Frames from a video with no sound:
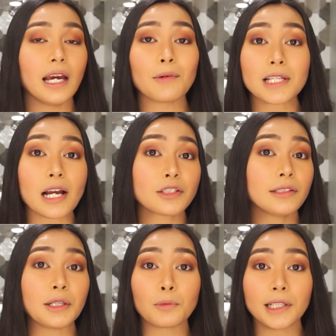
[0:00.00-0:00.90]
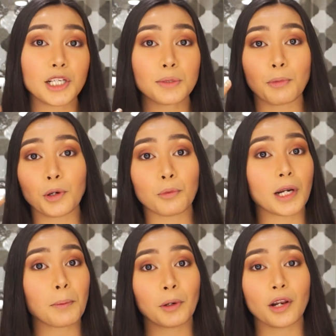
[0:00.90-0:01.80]
It was actually really smooth
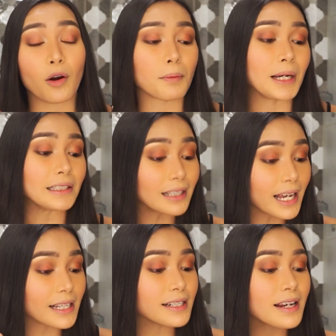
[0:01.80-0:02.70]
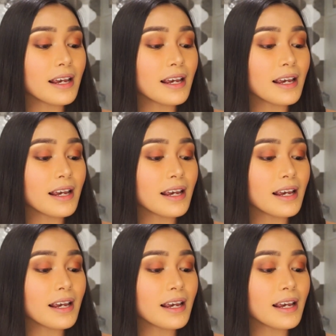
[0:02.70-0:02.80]
when I put it on my lid.